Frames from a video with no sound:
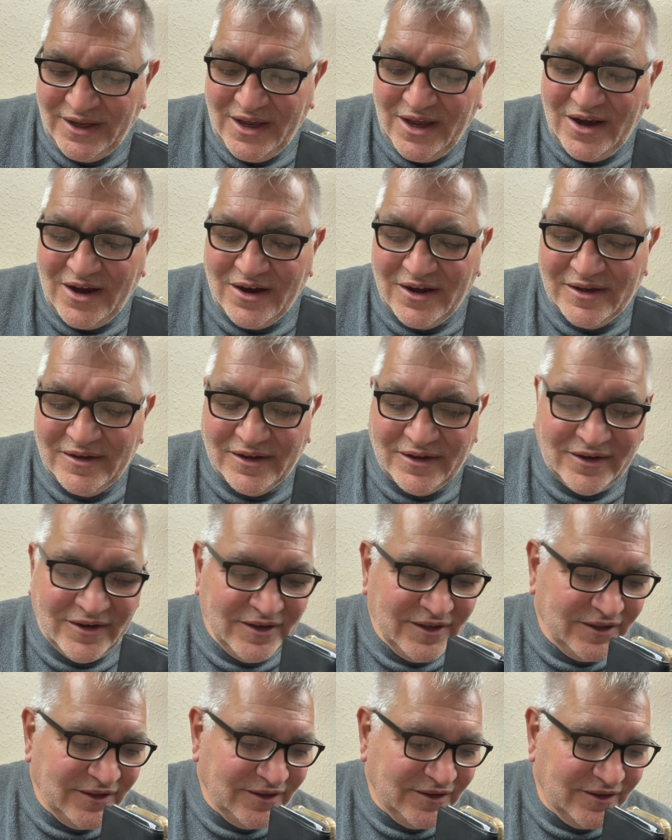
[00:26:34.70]

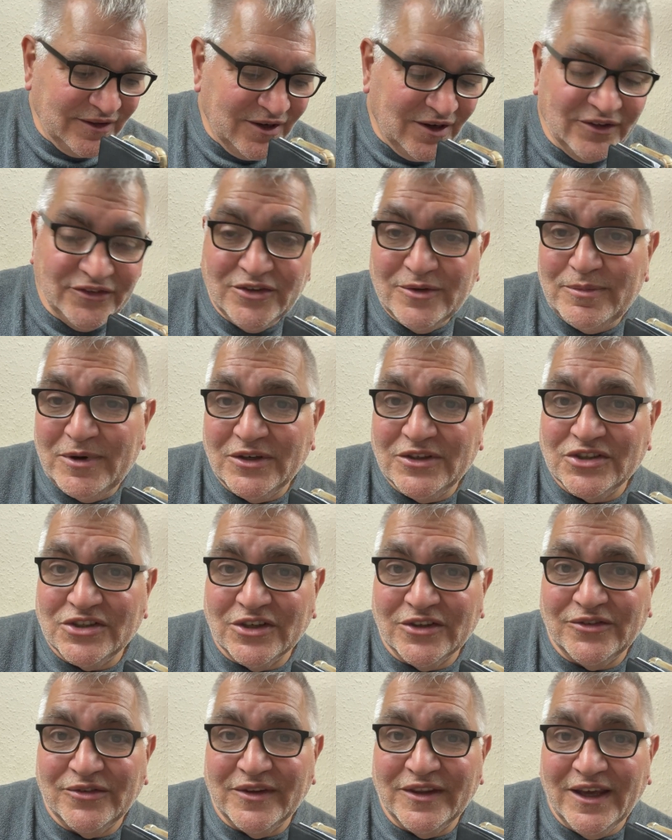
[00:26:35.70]
I do
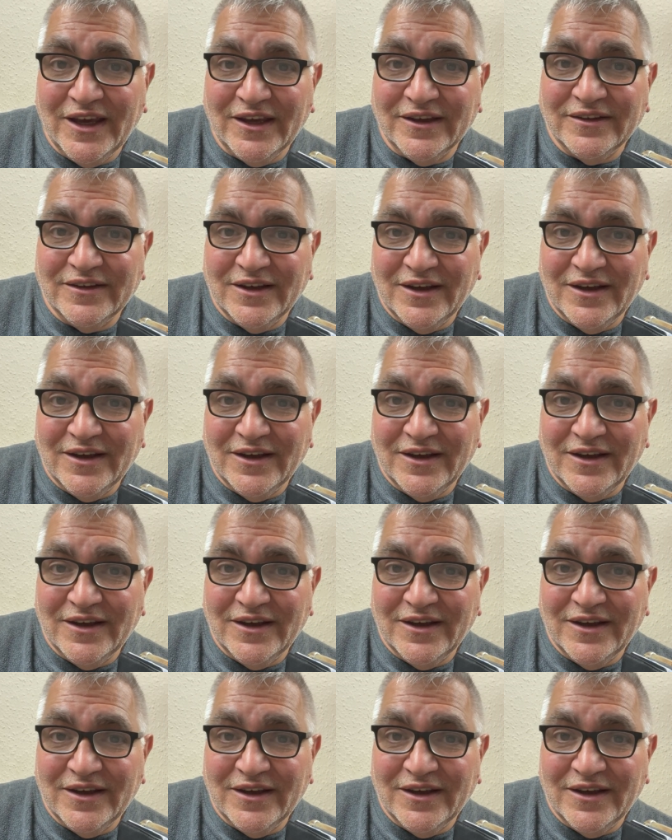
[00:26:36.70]
apologise for that.